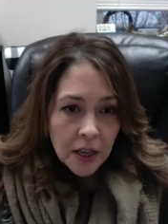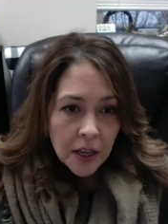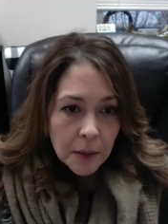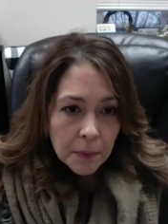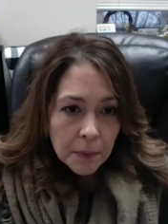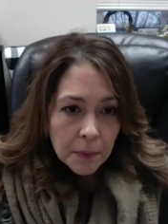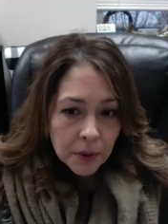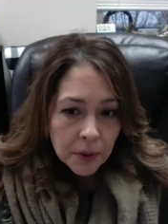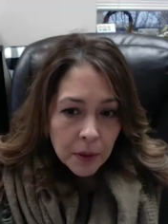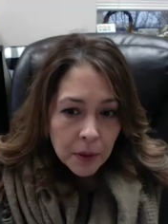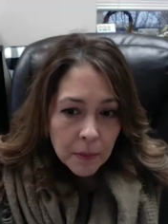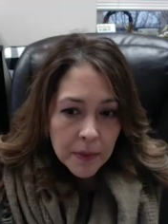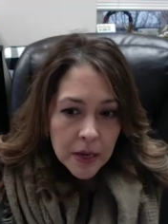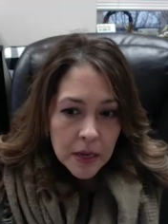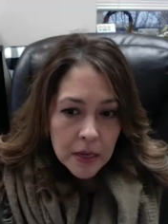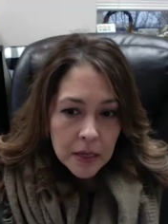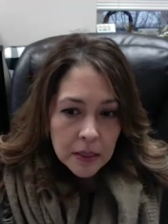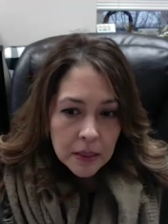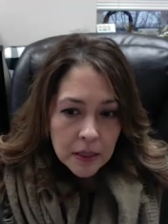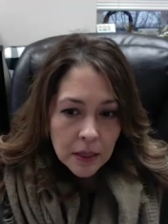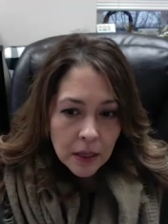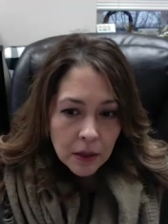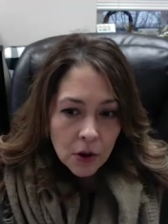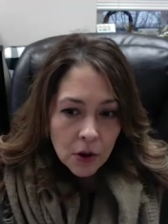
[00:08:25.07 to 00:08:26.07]

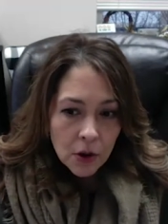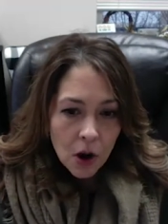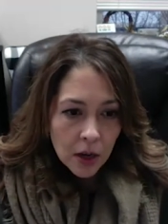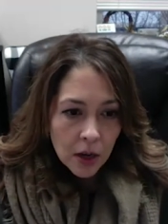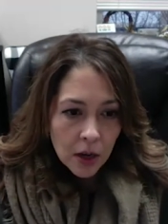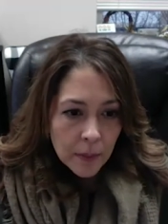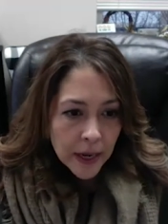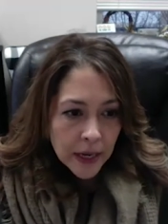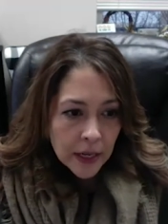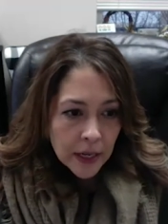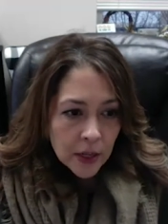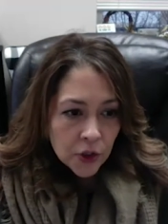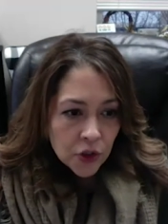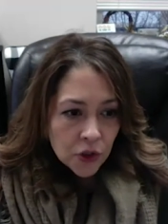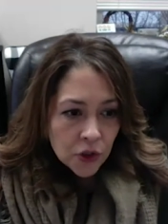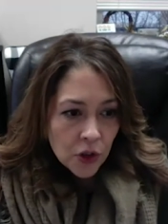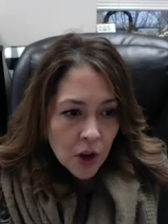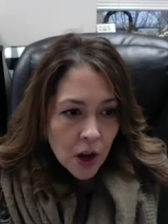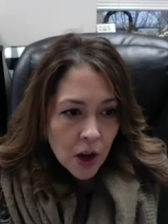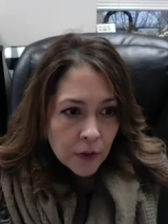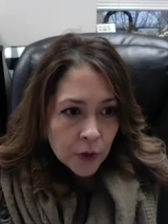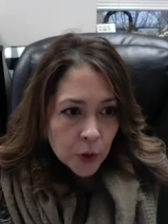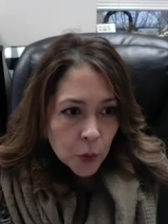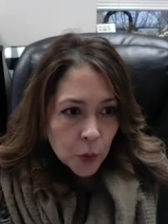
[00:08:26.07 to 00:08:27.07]
implement an automated
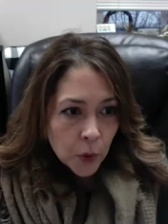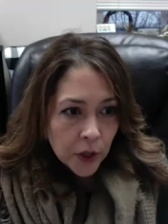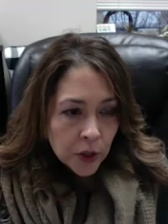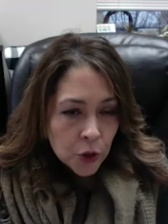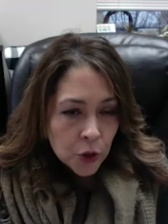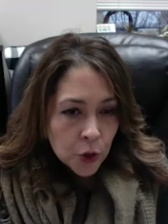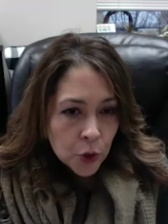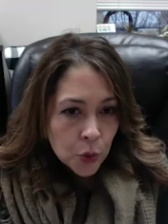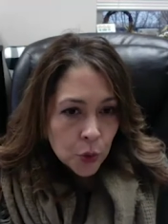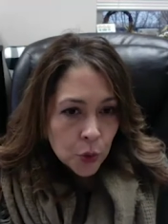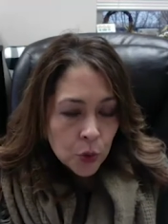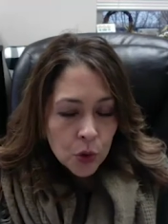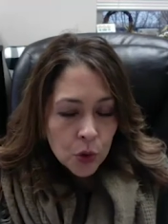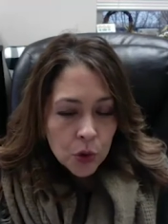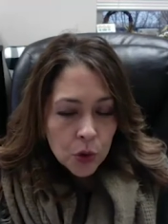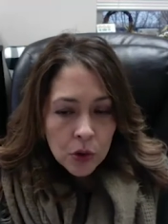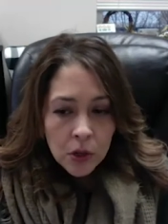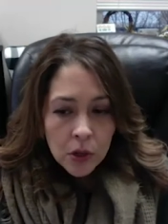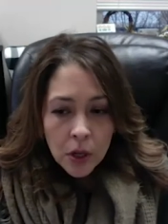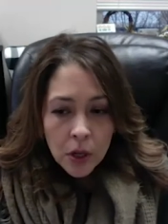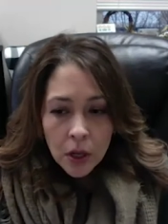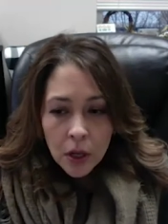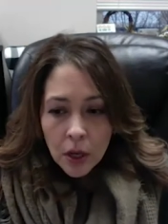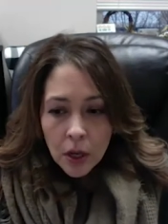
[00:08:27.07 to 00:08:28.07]
software tool